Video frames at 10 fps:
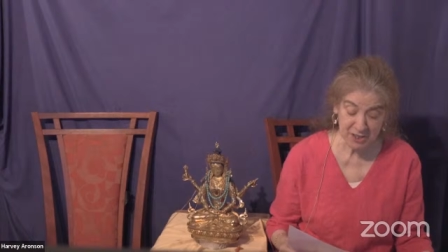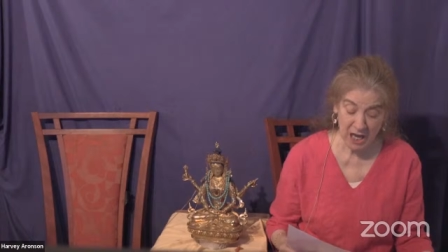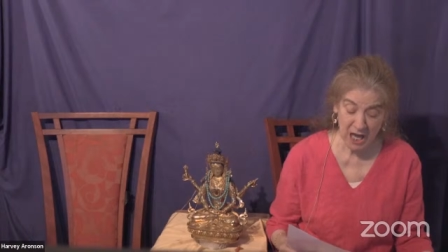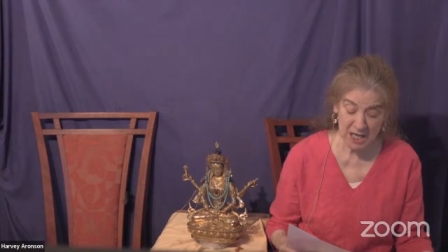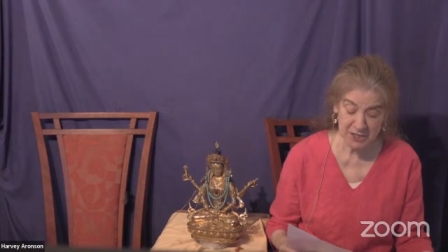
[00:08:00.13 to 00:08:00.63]

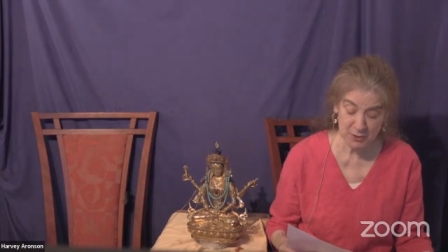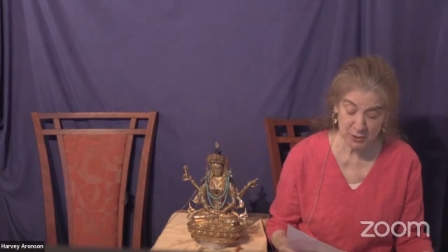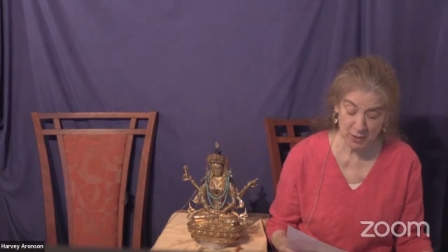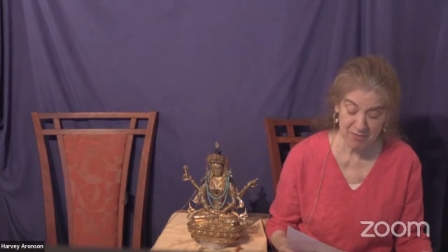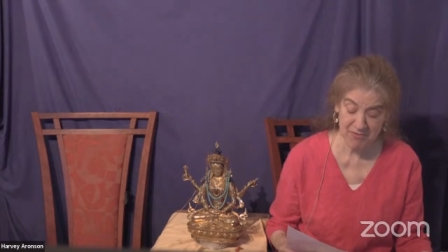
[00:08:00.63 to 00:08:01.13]
100
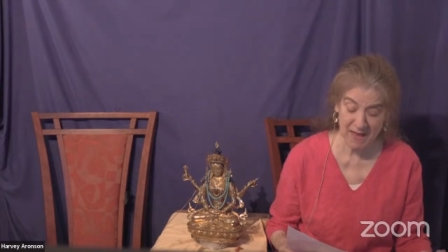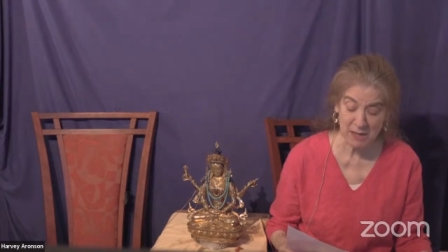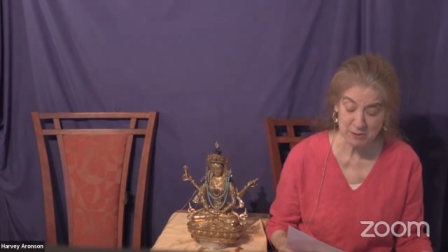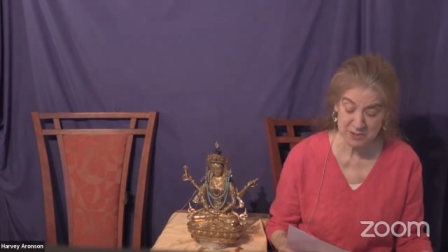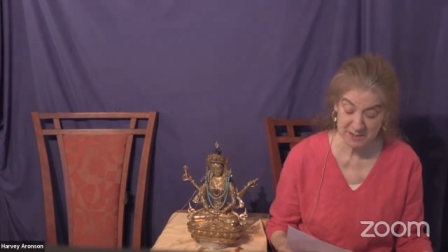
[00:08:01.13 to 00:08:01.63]
or
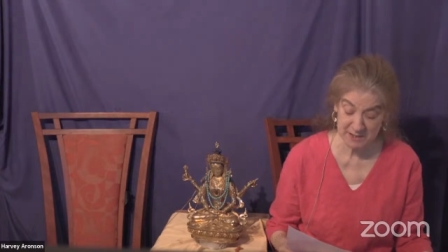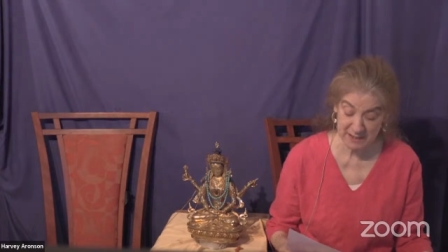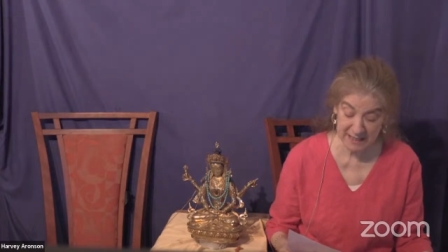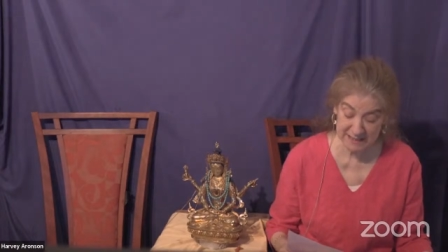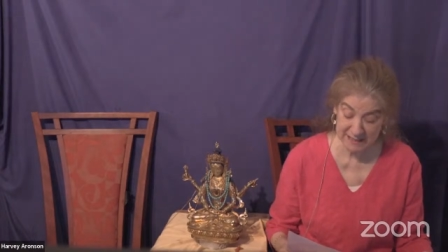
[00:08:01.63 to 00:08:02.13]
1,000
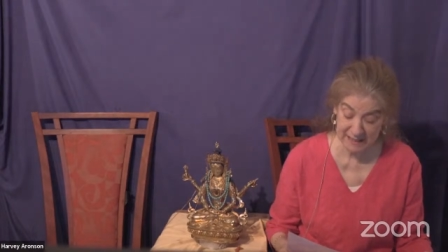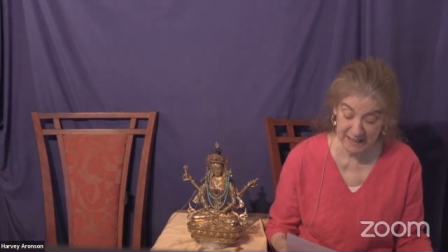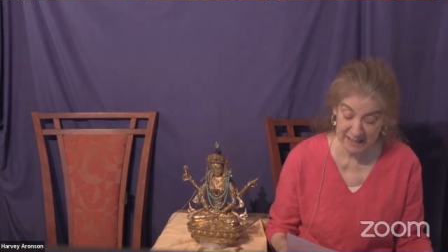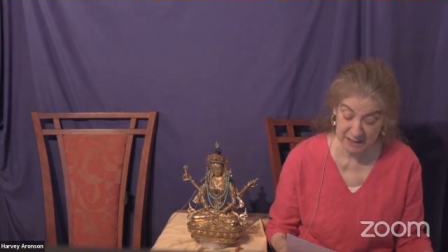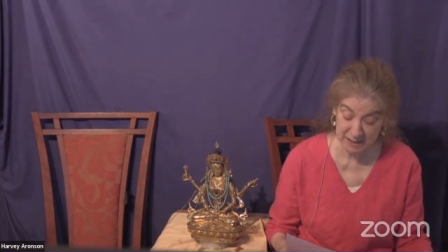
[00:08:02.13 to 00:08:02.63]
can
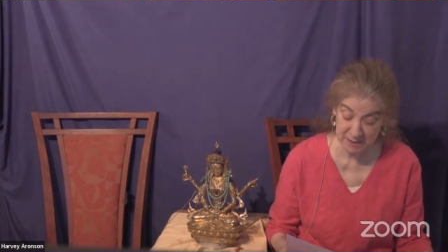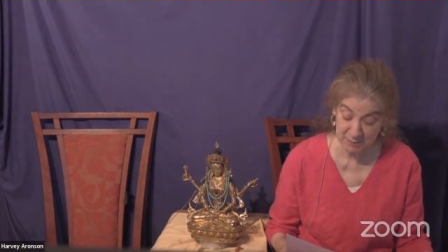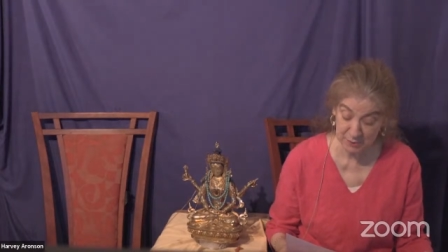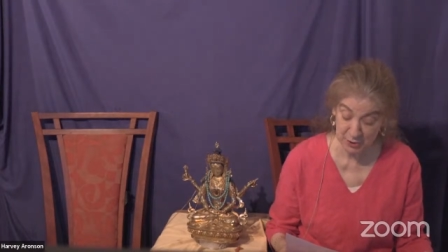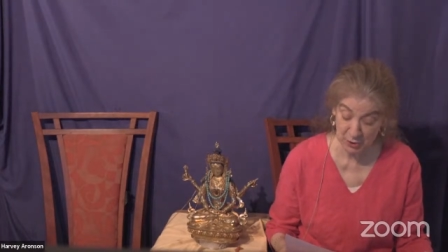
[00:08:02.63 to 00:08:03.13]
gain
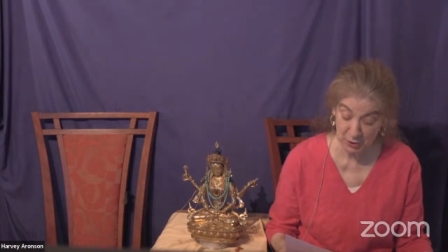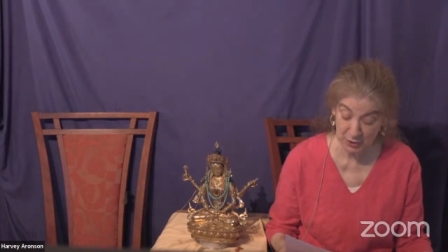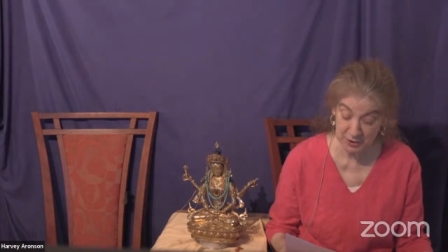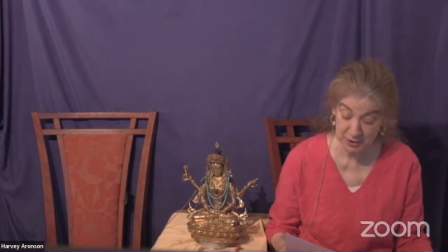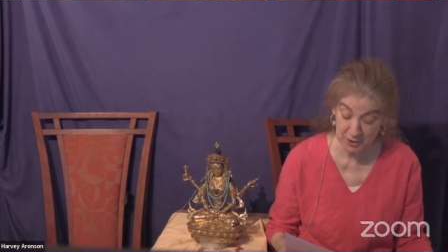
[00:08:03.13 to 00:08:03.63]

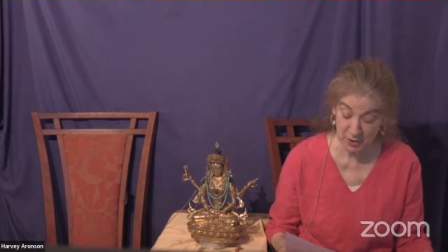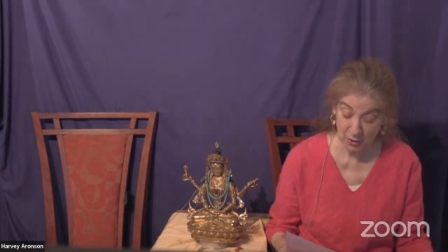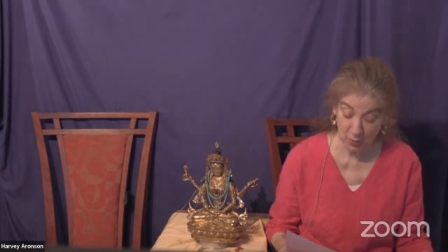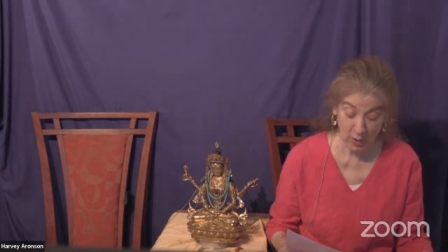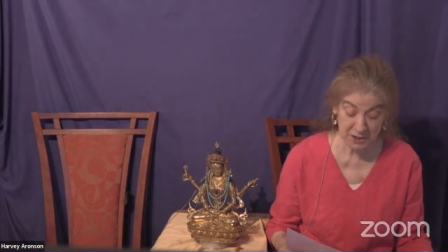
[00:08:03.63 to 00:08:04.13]
Buddhahood,
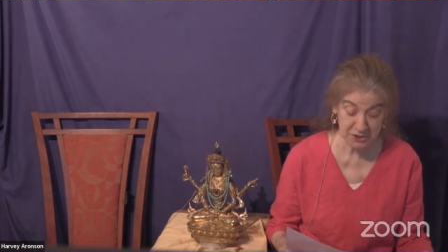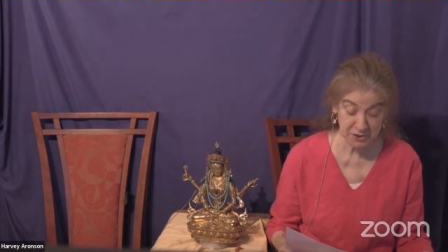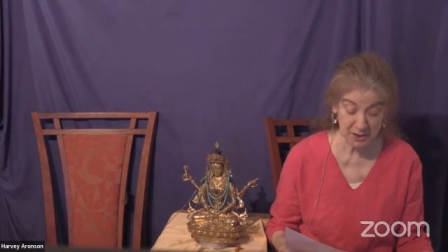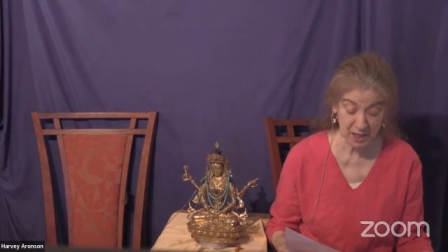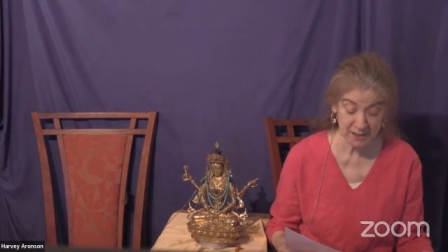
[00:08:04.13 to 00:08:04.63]
why
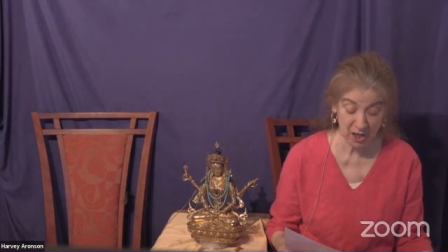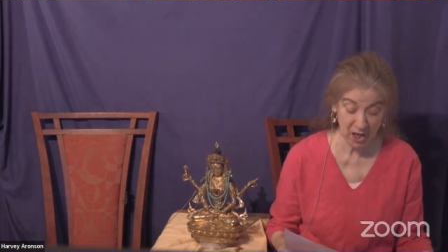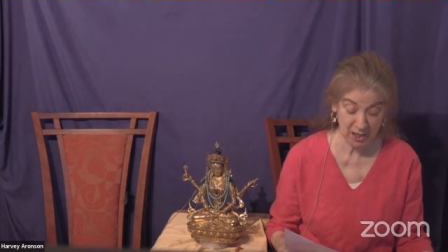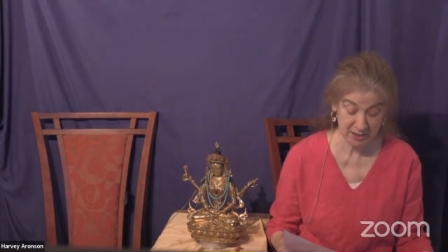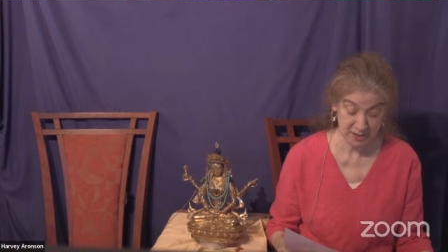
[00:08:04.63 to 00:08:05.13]
should I
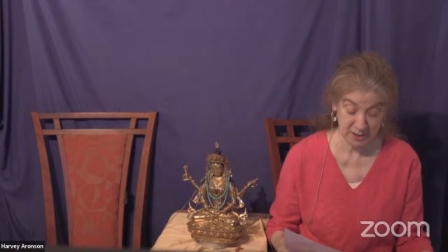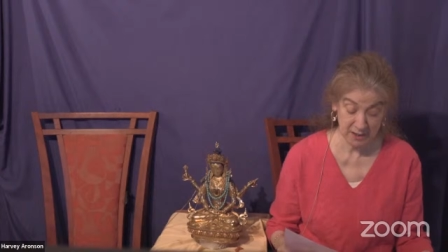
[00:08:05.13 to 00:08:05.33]
not?